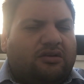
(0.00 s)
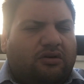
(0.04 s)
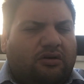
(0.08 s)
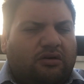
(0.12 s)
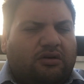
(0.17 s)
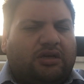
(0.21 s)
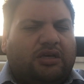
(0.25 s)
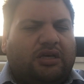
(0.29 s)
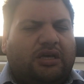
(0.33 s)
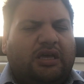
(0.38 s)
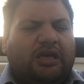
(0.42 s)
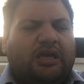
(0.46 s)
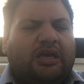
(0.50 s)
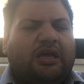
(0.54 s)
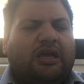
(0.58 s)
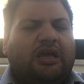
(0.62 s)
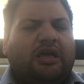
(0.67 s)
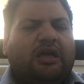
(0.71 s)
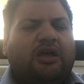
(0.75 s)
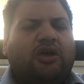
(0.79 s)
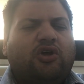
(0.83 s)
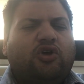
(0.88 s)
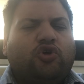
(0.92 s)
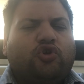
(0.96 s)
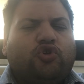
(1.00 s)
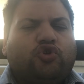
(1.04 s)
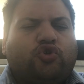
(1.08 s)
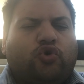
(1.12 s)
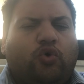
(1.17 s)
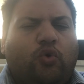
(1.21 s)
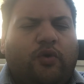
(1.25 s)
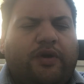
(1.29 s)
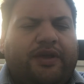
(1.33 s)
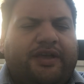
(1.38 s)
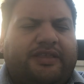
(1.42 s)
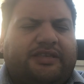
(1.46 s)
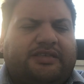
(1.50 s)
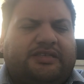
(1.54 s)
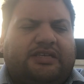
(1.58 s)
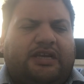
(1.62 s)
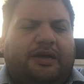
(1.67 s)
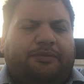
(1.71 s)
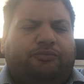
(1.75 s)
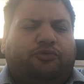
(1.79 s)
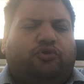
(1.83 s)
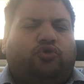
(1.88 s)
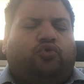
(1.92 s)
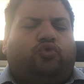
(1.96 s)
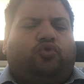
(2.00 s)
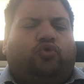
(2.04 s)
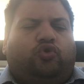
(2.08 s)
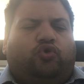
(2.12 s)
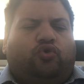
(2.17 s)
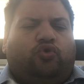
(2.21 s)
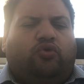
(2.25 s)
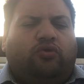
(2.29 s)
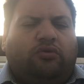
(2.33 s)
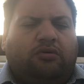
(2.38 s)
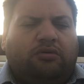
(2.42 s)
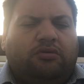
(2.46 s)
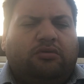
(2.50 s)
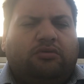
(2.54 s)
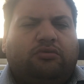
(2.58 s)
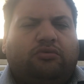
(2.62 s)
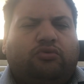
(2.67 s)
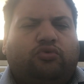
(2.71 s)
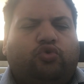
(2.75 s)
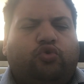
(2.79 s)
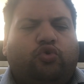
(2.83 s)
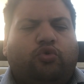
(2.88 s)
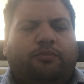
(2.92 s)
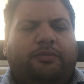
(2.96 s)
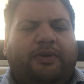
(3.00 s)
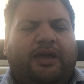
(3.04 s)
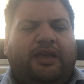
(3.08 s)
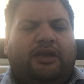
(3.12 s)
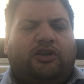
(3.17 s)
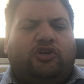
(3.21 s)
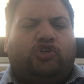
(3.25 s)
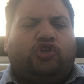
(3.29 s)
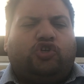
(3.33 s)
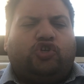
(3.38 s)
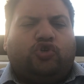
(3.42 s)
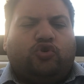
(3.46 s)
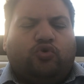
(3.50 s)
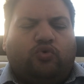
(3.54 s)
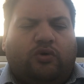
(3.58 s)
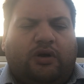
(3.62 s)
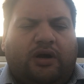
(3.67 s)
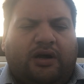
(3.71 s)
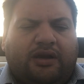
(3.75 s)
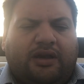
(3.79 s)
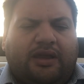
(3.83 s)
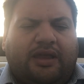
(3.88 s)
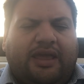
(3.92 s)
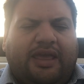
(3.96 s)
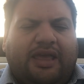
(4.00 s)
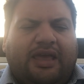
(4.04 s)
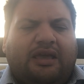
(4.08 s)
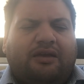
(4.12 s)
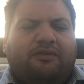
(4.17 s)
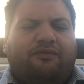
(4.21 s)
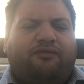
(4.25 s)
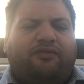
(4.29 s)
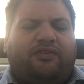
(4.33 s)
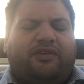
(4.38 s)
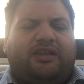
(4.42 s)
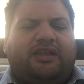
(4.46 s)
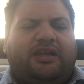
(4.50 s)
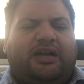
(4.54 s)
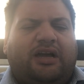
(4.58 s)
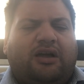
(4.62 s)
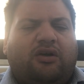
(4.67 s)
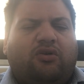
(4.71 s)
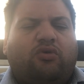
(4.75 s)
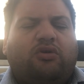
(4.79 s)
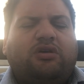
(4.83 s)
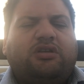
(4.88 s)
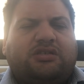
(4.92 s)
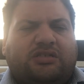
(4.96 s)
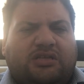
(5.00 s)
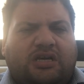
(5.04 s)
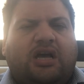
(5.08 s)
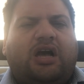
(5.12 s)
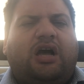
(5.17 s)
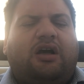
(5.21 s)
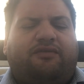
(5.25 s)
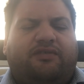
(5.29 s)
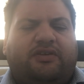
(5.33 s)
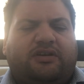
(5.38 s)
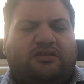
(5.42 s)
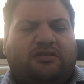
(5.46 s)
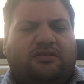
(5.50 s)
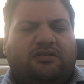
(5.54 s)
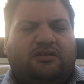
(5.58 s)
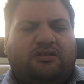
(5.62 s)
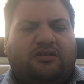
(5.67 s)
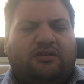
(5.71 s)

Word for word: Okay, so it's up to you to make sure every angle is covered.